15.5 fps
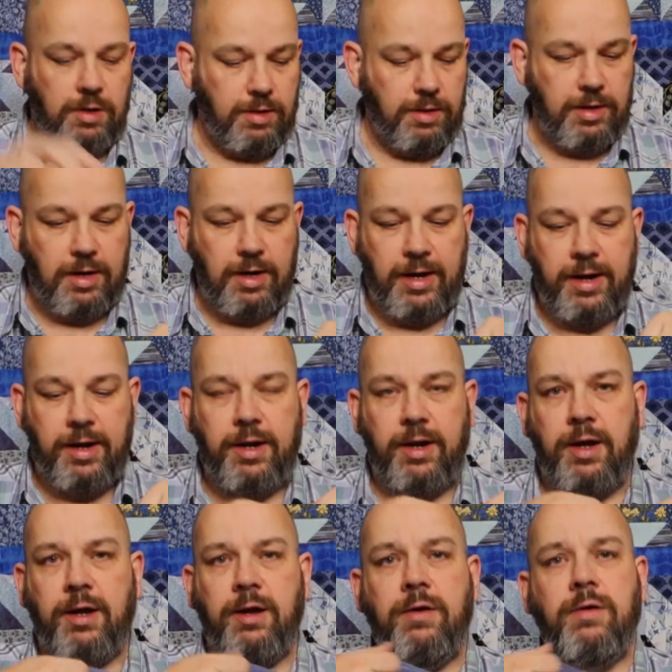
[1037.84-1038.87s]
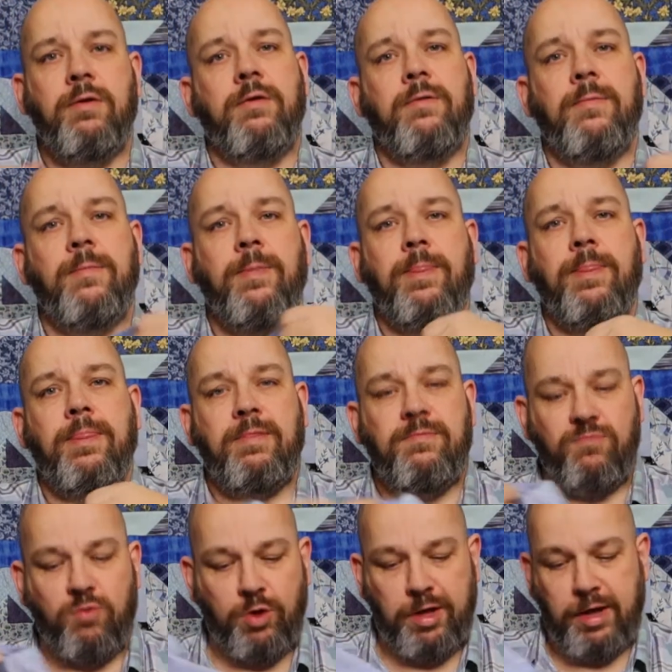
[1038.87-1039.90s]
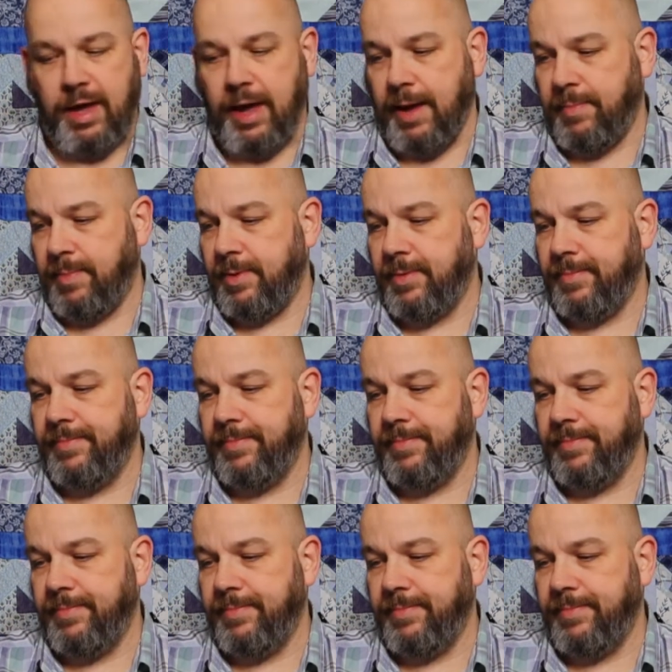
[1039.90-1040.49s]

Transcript: the lining for the cap.